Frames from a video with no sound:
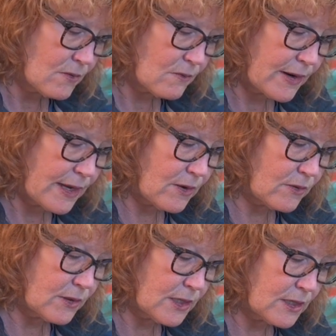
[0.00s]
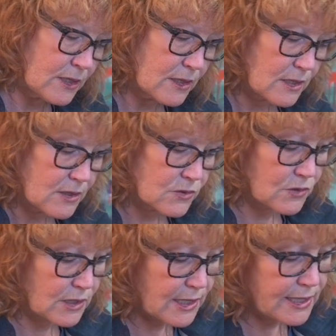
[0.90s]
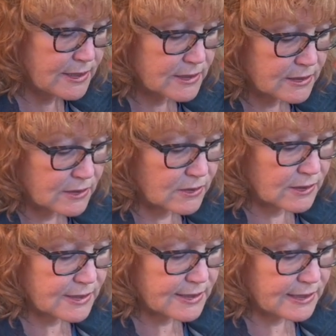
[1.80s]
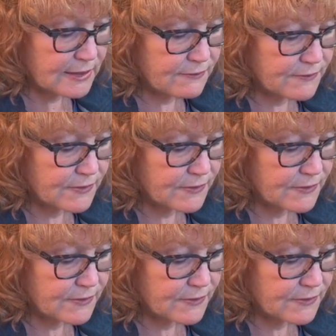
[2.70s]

Rounding. So the light on this leaf